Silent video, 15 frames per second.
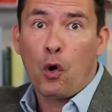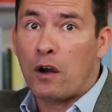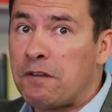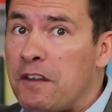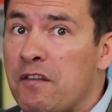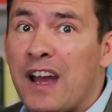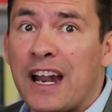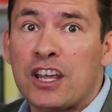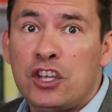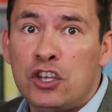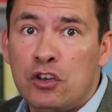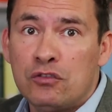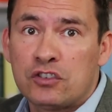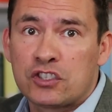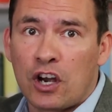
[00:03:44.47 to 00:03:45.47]
Or if you've got a
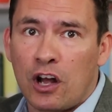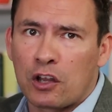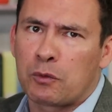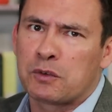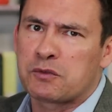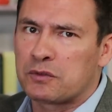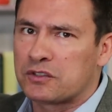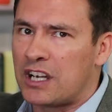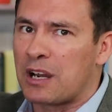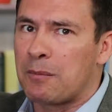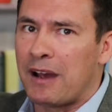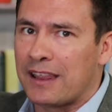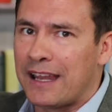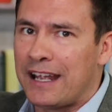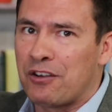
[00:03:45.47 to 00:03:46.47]
huge collar, which we'll talk
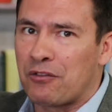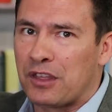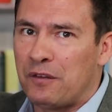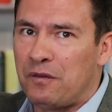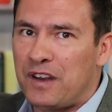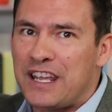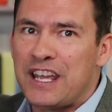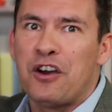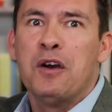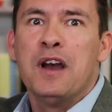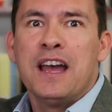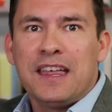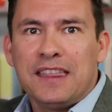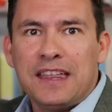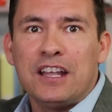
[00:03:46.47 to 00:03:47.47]
about later in the video,
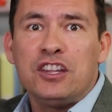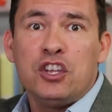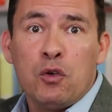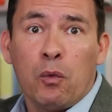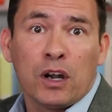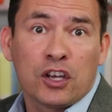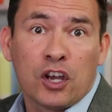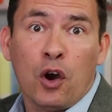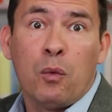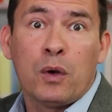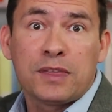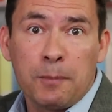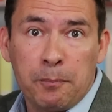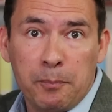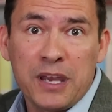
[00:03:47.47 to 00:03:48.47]
then you want to go
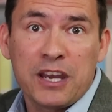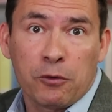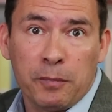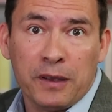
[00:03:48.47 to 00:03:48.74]
with the bigger